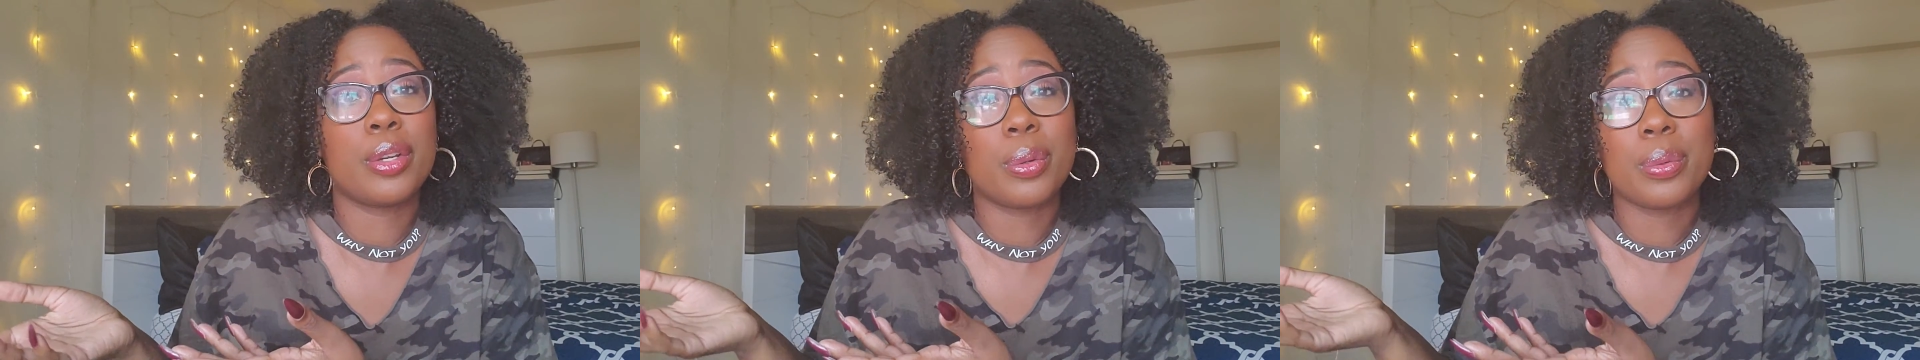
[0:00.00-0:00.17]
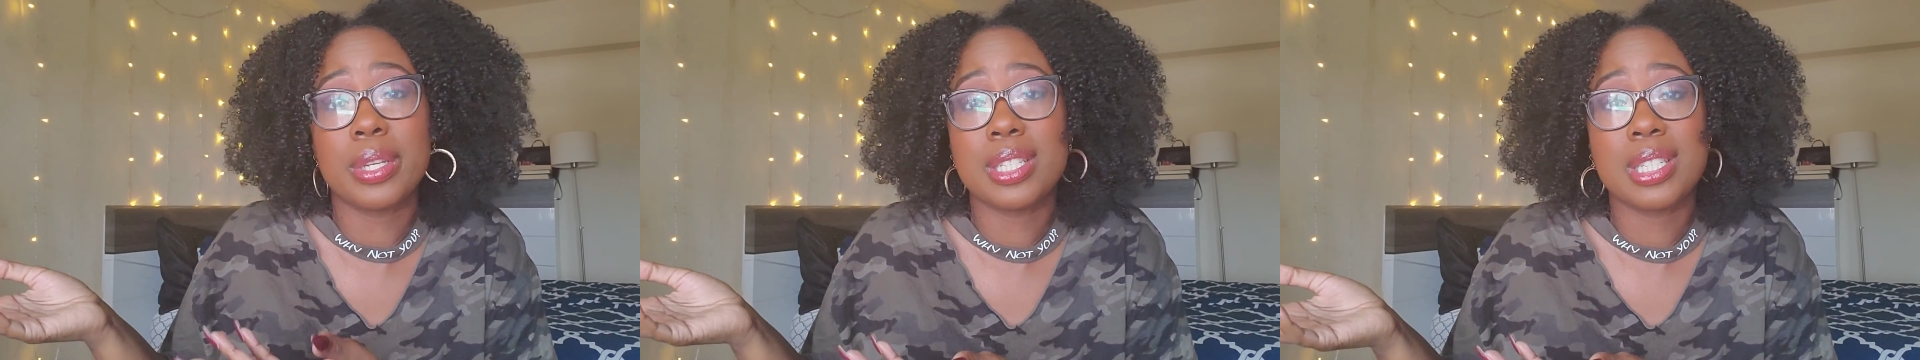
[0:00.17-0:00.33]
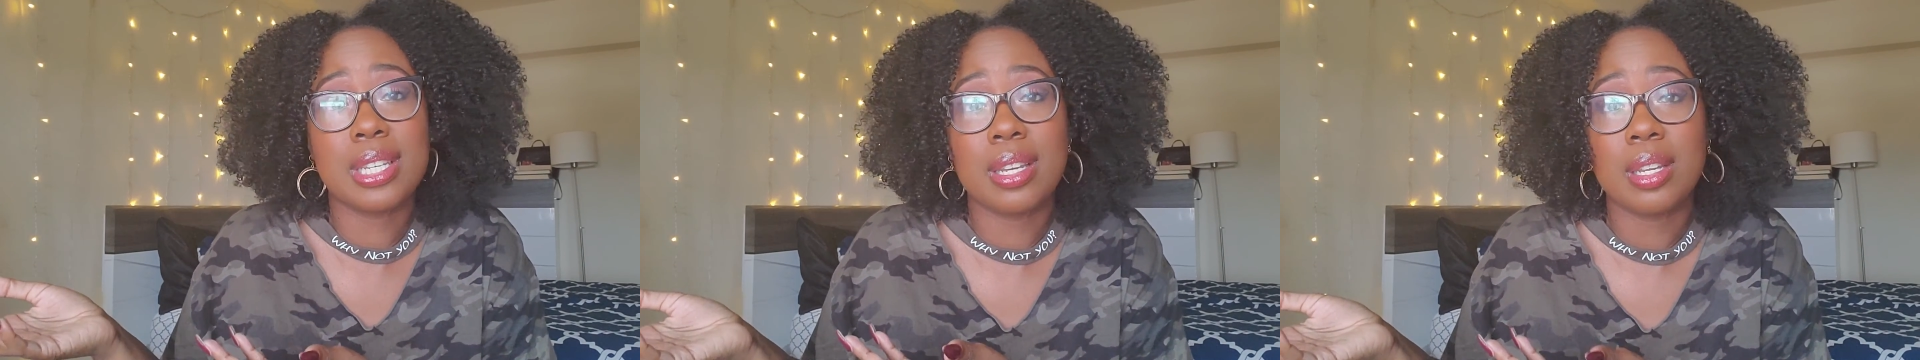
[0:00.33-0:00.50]

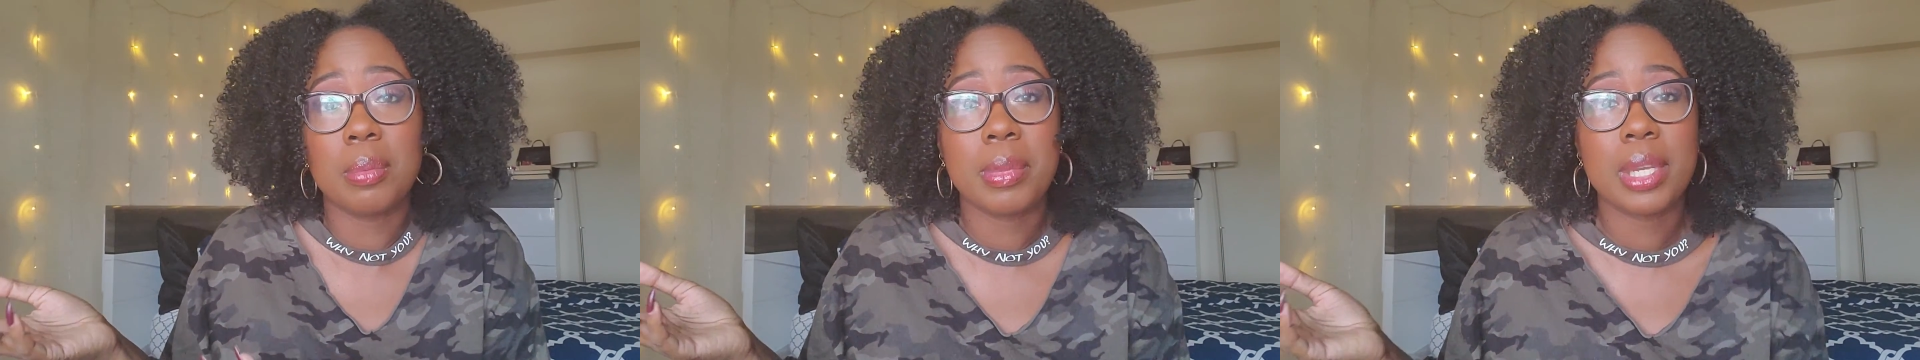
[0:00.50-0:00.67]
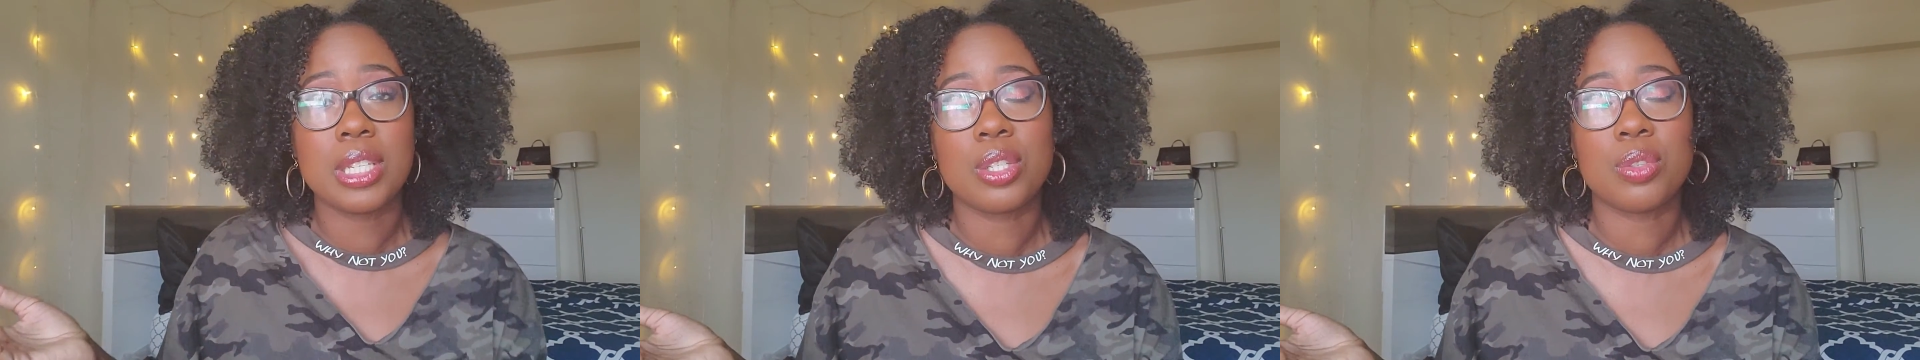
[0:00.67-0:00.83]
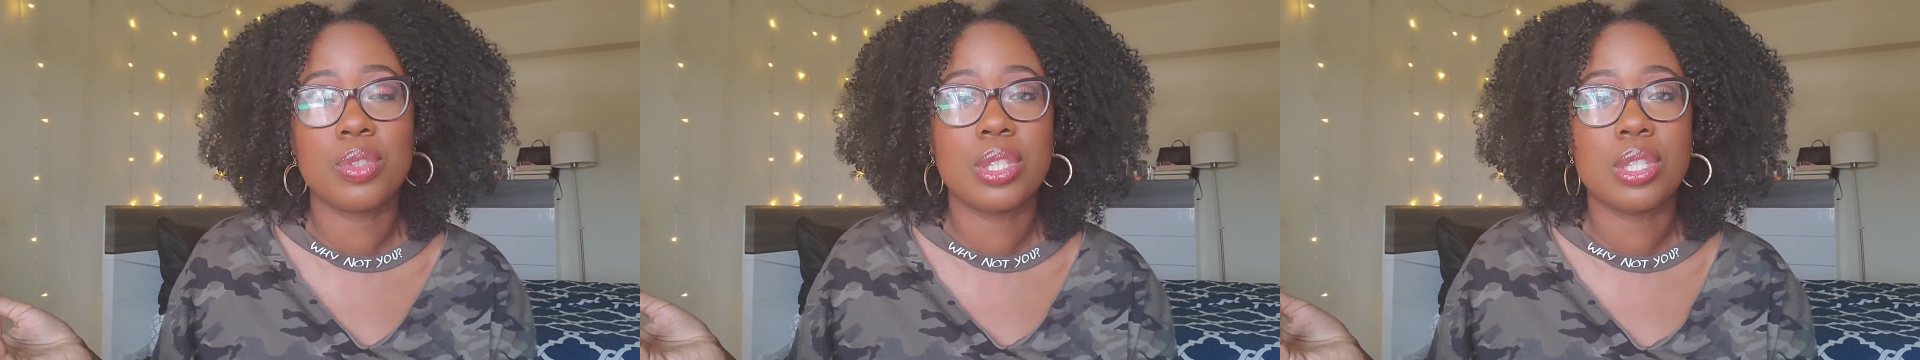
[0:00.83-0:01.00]
going to get
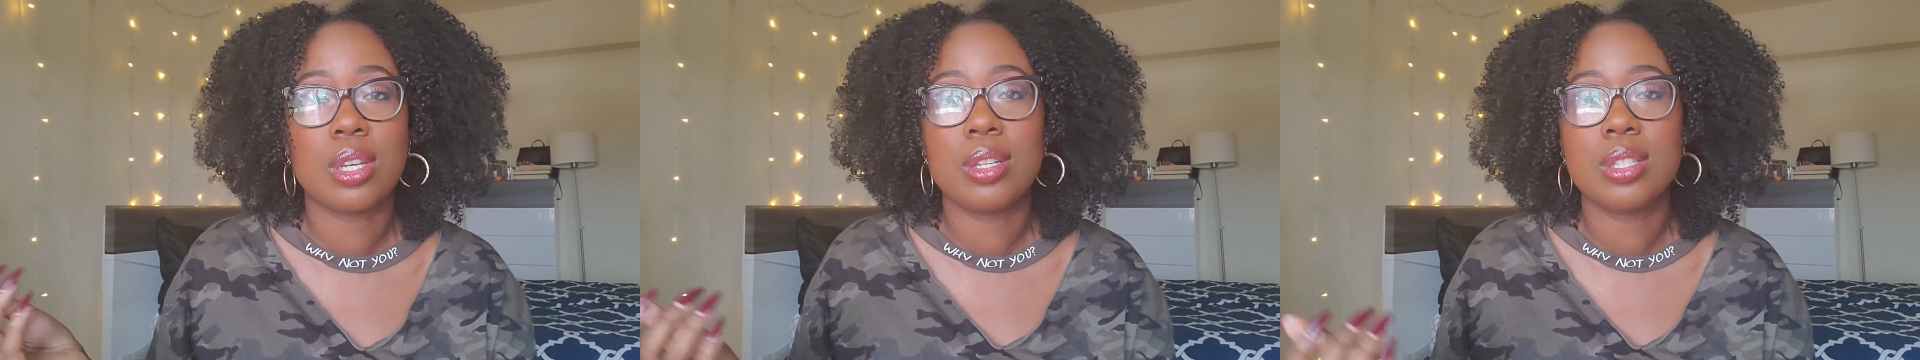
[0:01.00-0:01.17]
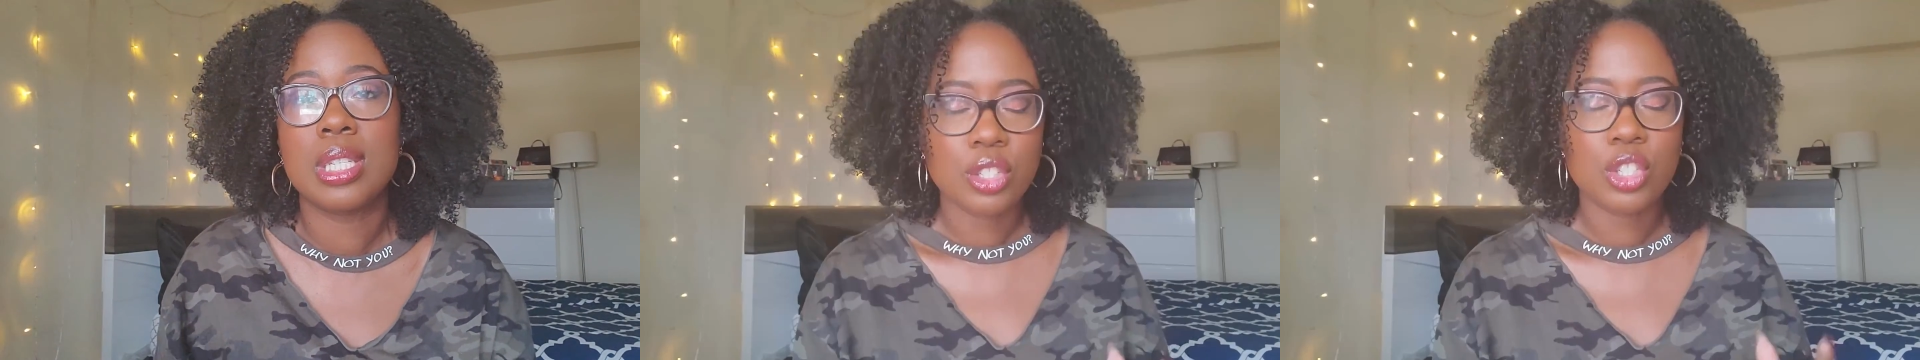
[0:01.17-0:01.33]
amazing results.